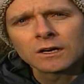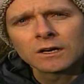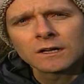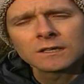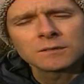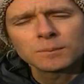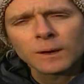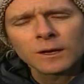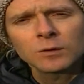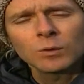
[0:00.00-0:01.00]
This is
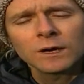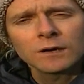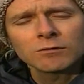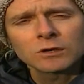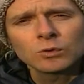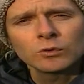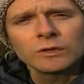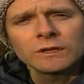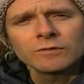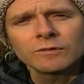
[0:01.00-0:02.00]
partly why I record
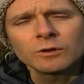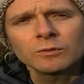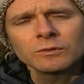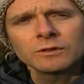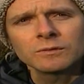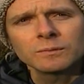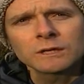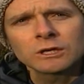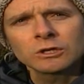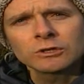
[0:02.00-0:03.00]
these films, is
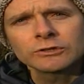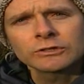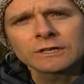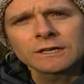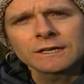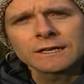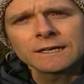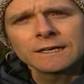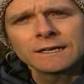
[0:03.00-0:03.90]
because I